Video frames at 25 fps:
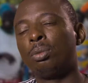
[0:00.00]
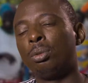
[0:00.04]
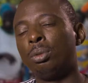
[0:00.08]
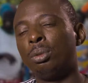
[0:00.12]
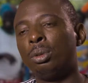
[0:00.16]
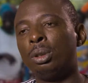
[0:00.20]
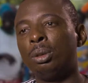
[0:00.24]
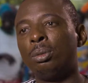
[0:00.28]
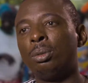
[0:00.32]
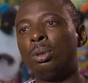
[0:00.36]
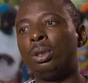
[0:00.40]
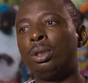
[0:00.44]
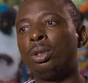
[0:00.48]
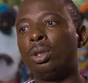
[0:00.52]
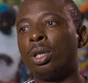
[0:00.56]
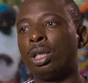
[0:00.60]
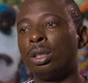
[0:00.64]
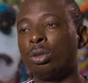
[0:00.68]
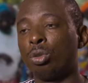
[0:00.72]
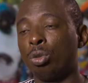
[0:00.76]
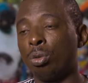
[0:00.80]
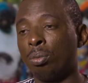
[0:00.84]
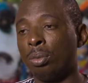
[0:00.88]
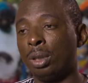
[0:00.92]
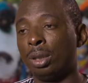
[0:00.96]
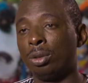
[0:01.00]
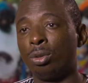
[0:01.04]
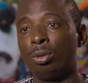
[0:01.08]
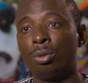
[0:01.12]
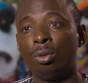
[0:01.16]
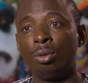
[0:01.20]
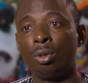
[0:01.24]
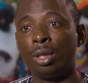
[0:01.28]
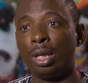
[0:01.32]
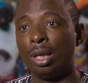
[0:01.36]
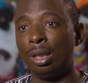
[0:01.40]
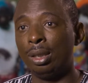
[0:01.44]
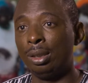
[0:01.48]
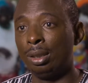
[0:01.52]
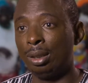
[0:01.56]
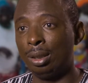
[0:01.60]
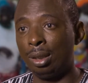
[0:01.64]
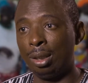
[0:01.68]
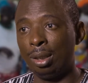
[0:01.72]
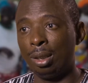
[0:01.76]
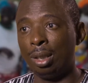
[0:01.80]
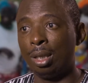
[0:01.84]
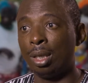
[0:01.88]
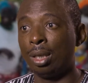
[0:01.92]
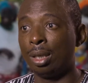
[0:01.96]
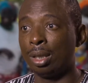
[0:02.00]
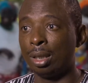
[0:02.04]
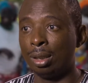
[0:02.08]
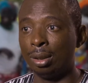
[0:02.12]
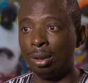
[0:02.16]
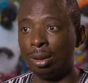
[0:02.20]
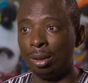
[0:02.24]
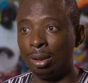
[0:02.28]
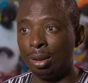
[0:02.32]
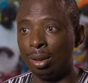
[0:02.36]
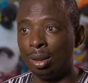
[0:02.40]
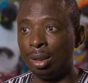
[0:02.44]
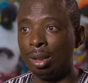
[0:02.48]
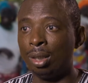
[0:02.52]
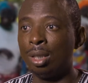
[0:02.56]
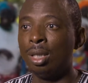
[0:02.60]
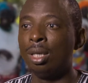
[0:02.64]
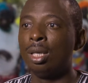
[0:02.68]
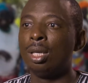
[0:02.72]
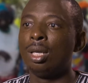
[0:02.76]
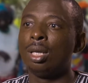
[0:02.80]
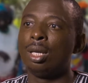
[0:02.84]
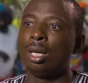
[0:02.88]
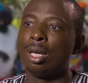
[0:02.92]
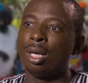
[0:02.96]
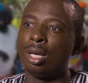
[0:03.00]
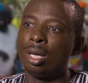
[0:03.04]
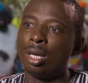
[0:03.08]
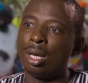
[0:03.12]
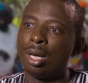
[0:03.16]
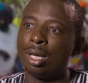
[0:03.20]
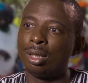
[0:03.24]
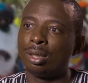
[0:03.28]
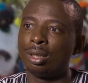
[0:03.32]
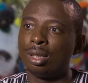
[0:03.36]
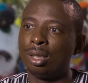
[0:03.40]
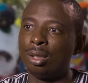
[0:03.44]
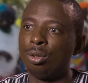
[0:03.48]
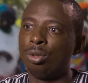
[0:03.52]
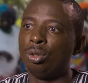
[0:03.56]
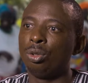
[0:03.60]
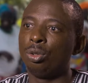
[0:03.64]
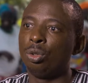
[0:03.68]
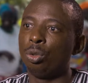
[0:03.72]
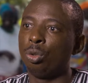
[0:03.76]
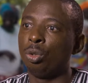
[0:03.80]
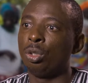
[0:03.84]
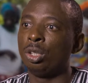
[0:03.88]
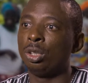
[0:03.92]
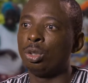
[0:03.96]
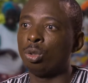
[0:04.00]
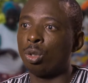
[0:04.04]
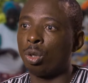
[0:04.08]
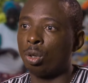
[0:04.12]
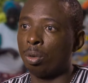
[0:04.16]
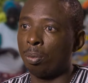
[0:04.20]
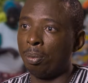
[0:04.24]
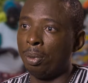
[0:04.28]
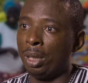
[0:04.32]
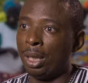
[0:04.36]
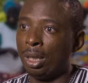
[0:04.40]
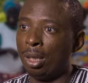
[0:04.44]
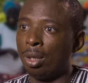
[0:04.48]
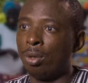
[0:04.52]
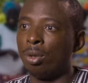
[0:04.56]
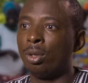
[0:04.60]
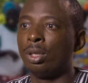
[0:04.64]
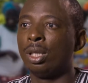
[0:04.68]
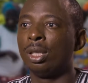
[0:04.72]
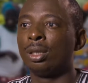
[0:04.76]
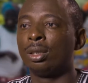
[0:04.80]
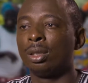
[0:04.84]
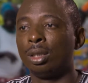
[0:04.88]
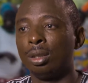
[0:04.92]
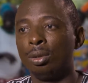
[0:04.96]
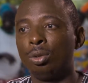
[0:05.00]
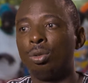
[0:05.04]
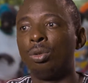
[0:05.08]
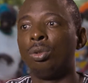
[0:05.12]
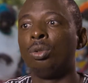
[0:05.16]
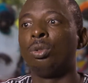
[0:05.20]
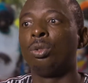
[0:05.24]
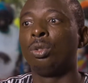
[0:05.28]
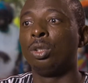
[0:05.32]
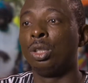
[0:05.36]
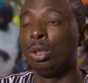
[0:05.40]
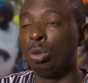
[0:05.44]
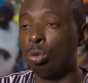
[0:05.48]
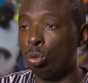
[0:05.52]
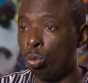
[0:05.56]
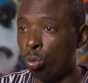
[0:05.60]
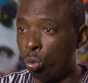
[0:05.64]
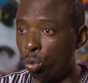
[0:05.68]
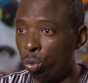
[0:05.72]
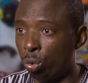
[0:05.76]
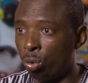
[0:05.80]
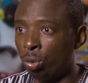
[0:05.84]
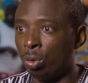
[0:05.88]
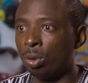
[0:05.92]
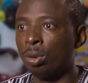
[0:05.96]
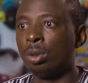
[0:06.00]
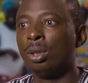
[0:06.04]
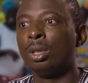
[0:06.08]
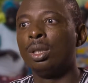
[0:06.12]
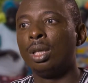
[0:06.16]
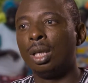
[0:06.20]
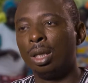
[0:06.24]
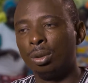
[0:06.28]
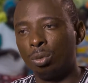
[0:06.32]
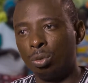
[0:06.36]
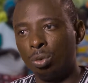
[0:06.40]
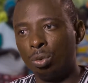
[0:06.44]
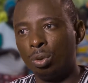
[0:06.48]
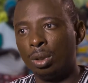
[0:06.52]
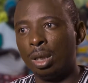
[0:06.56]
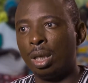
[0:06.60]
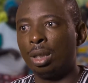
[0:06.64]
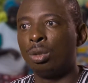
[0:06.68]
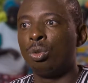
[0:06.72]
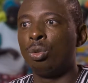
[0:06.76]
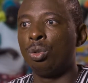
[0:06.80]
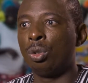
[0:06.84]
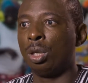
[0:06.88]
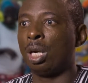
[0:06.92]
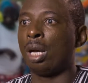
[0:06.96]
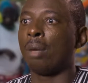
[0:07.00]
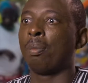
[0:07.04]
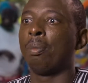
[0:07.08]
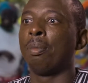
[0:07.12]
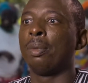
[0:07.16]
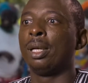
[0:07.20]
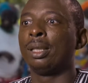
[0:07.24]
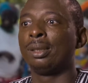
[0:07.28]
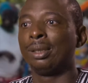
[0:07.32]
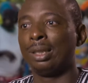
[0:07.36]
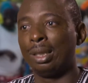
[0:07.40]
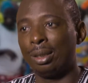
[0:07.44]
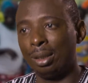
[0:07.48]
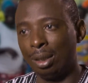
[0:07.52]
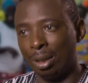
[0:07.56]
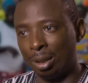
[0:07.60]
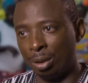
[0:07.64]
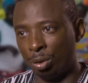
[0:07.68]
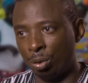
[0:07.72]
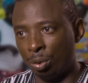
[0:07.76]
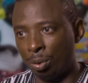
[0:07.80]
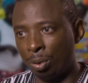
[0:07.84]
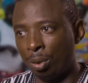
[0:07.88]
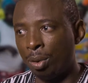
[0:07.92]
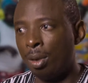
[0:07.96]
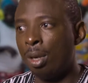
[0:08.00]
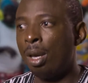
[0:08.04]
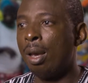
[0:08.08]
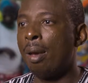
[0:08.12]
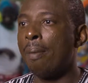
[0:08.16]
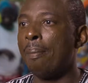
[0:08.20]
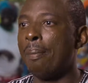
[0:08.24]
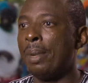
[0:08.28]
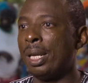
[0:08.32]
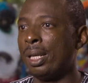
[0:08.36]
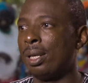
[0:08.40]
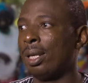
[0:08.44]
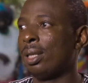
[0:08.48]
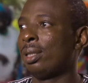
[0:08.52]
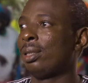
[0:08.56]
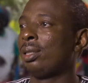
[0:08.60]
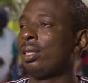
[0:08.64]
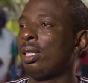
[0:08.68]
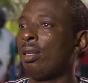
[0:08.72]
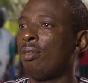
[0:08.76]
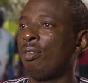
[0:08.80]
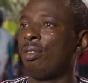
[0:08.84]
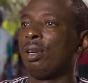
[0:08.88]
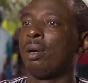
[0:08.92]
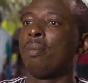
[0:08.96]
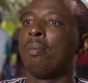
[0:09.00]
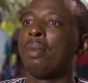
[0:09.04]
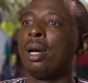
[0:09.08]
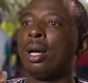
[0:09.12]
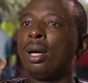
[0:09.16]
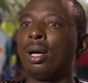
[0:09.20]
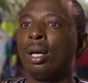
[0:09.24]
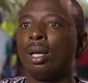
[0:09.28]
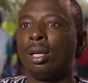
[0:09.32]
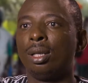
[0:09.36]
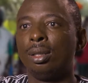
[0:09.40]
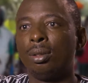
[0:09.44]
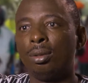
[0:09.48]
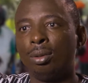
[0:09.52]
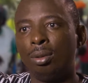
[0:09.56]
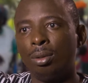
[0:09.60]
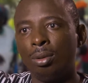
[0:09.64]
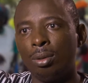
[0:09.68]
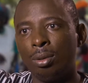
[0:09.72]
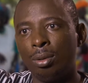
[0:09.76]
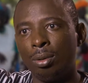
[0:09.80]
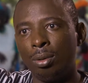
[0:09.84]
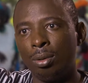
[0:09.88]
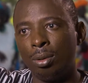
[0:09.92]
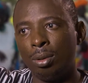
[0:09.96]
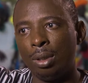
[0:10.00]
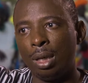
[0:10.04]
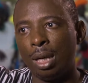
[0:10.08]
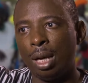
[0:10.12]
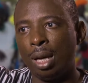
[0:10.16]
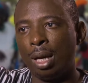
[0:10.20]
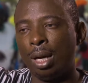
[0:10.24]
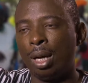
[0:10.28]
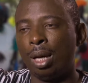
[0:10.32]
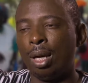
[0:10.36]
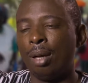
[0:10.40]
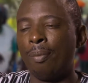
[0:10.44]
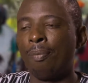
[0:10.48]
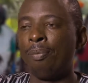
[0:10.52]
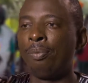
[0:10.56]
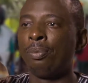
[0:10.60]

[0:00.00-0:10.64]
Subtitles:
So this question of availability of quality seed in quantity is being solved. We are, in any case, in the process of finding a long-term solution to this issue.